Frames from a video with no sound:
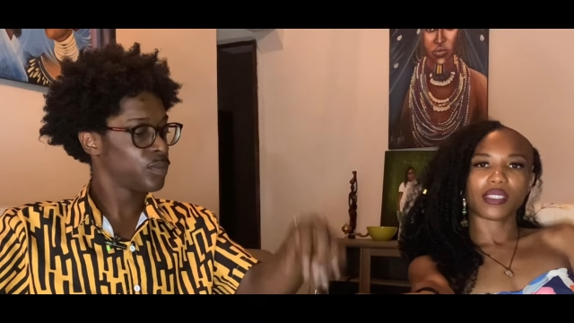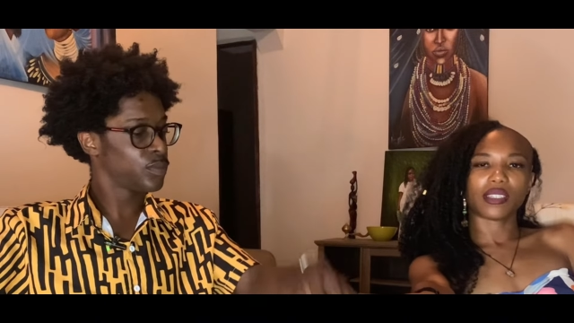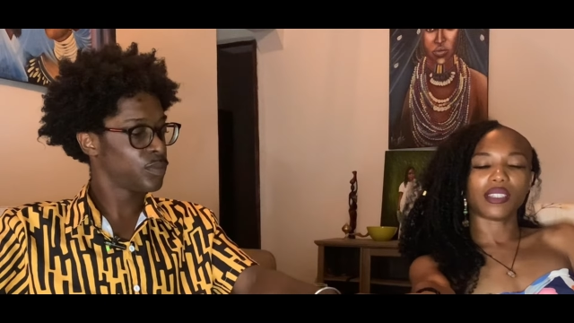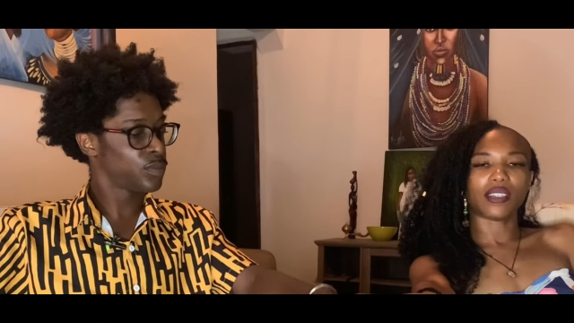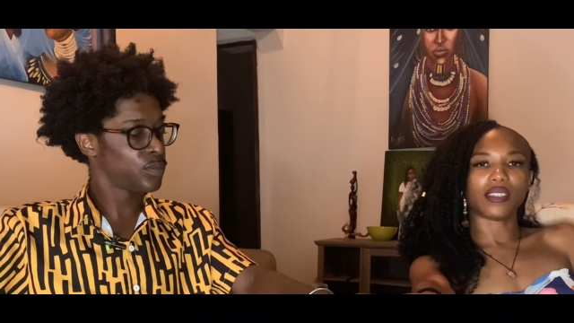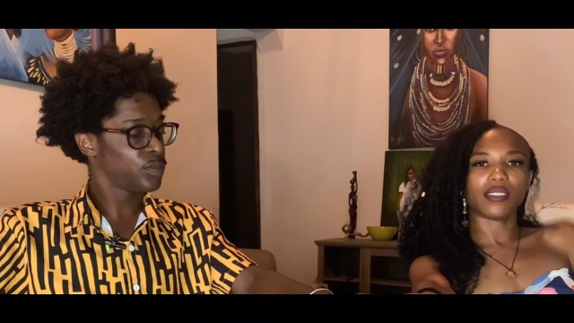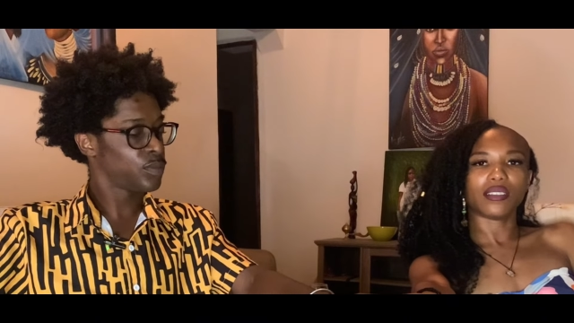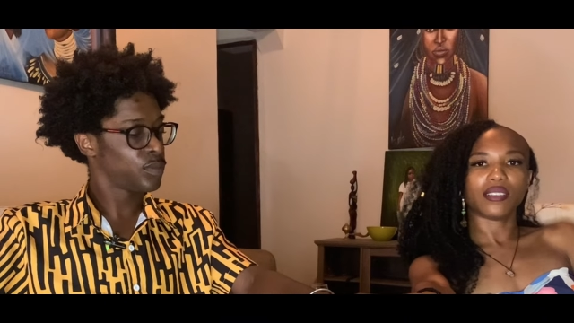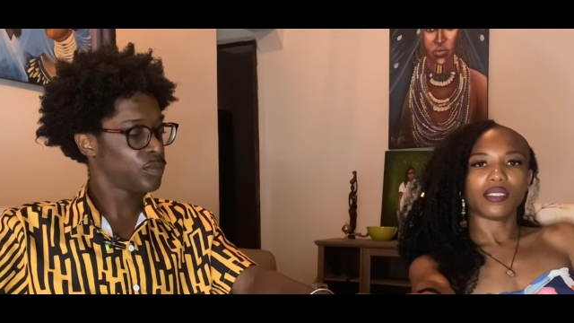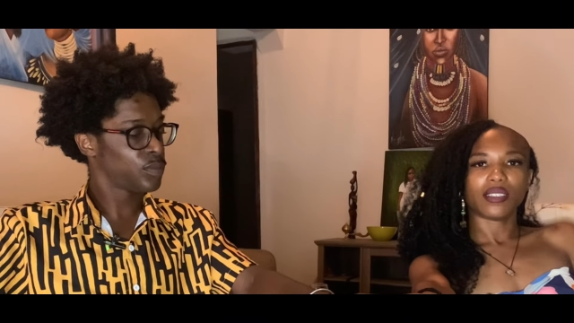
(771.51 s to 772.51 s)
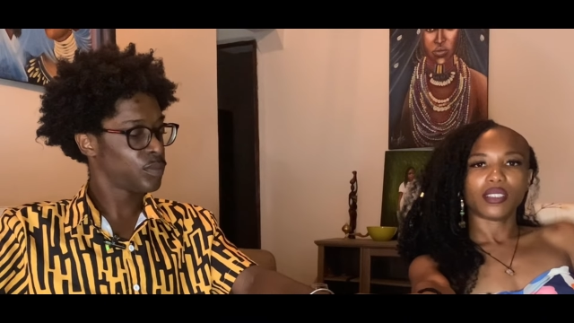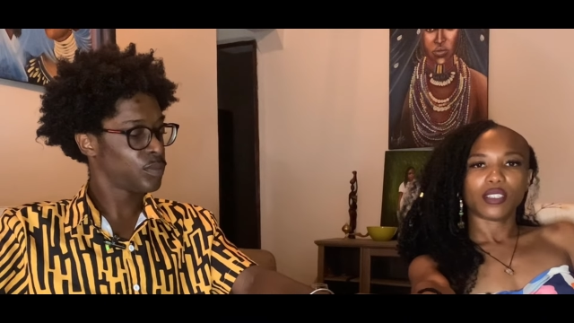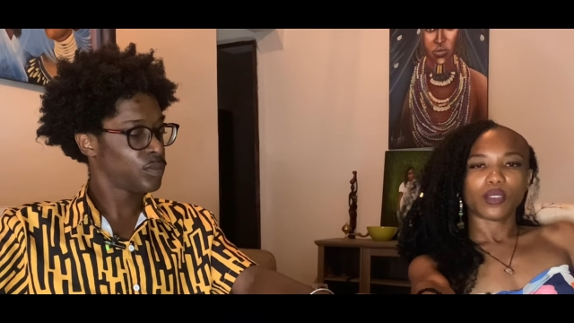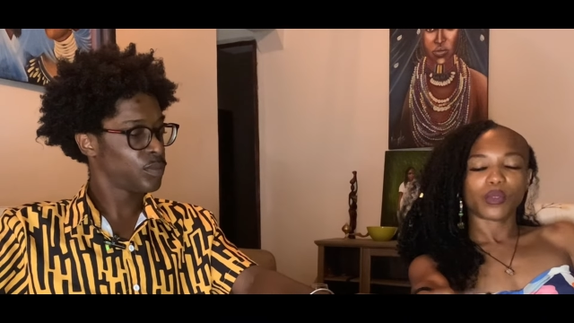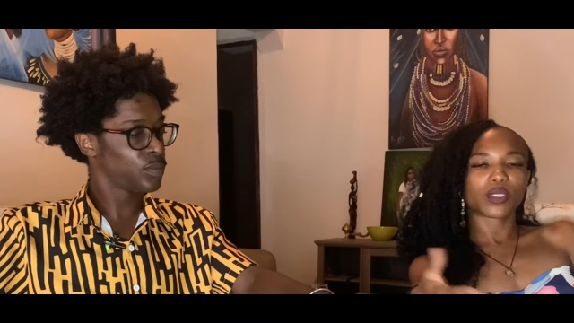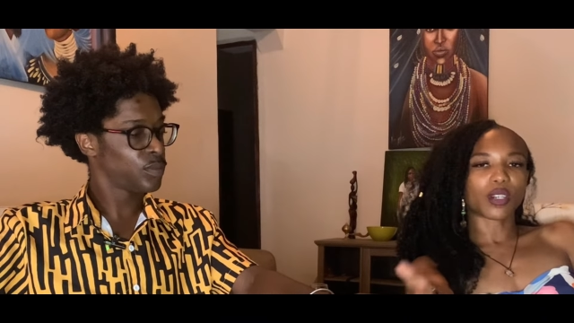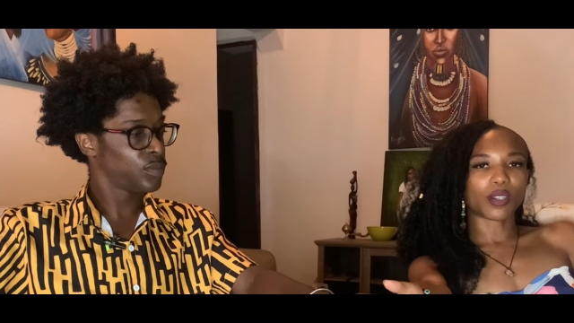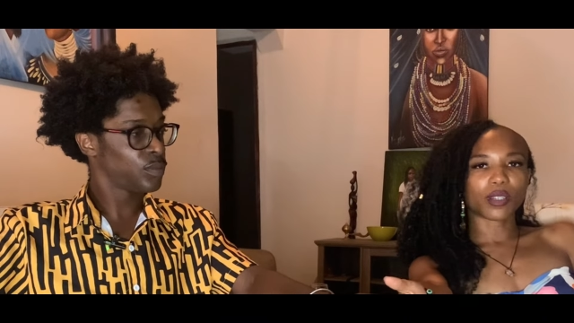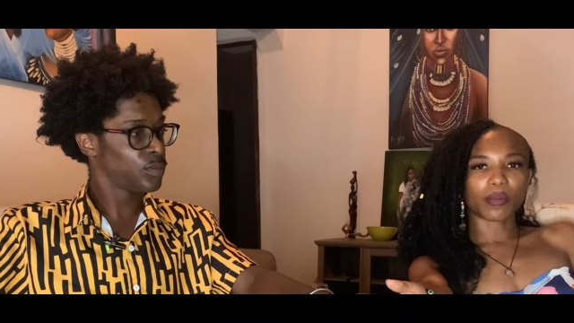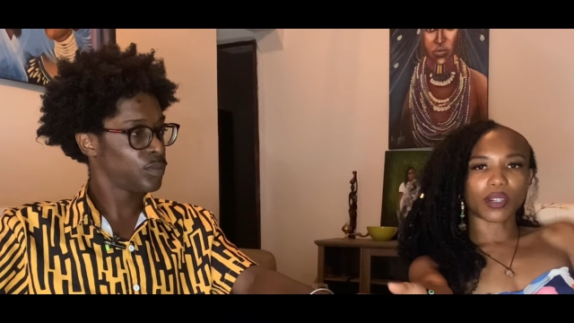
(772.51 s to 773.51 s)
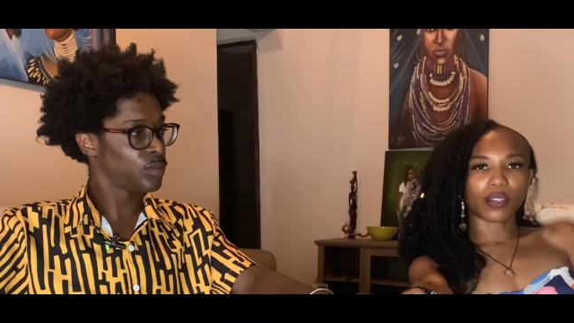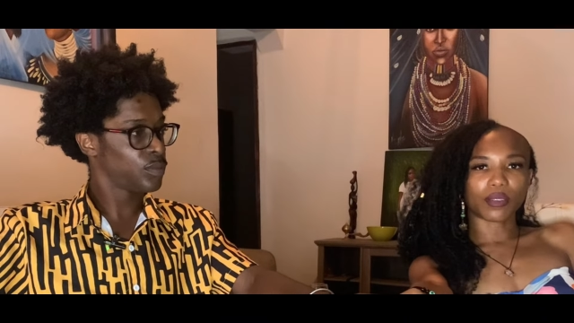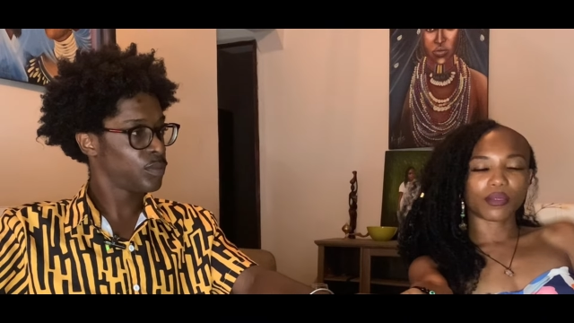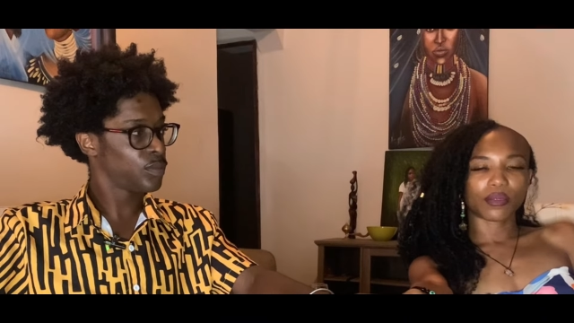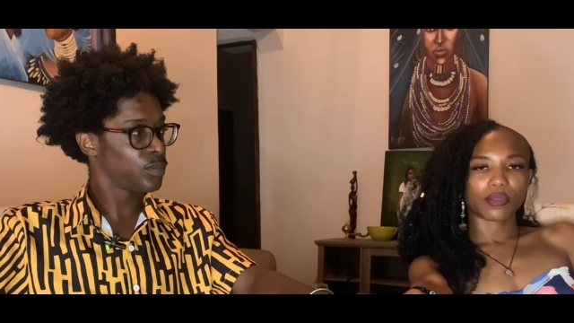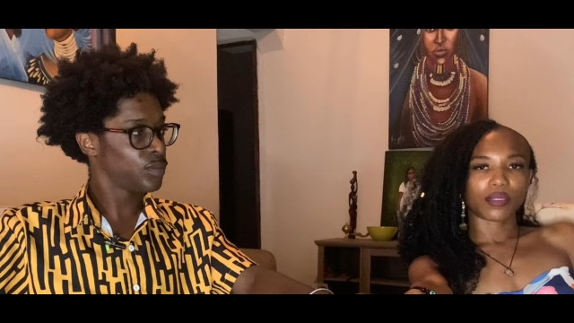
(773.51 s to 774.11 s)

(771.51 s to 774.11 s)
Speaker 1: that we're talking about,